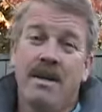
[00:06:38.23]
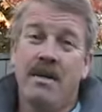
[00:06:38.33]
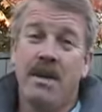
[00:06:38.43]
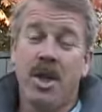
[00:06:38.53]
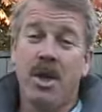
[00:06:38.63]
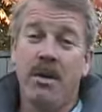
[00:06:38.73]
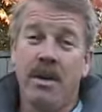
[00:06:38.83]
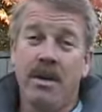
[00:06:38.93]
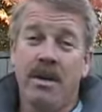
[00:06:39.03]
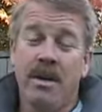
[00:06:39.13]
For
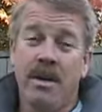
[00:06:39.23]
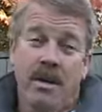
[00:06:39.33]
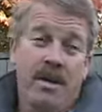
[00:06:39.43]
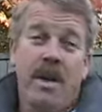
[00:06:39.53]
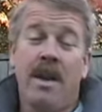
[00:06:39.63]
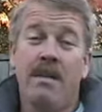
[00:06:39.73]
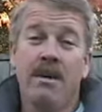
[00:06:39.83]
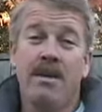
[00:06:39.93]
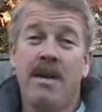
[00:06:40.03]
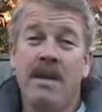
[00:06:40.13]
children, a lot of the
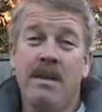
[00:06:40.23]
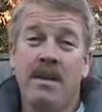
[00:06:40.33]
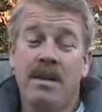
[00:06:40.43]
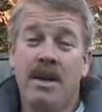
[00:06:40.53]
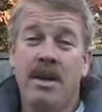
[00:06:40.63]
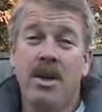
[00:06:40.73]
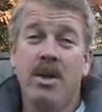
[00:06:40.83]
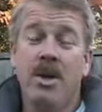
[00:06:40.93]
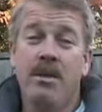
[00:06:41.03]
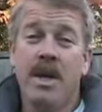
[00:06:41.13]
most famous
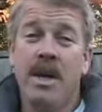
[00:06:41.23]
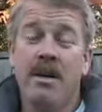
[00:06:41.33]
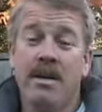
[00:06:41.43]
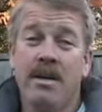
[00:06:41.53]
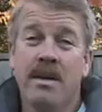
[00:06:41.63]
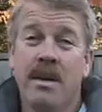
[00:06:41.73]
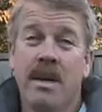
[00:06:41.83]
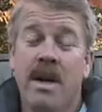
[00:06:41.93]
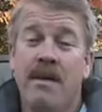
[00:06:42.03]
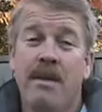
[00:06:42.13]
YouTube channels
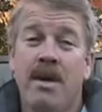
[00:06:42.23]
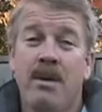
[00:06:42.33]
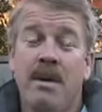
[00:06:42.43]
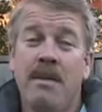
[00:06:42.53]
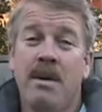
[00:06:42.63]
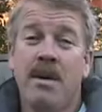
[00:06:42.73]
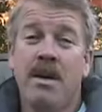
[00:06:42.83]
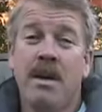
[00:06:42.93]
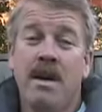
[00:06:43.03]
have a bunch of people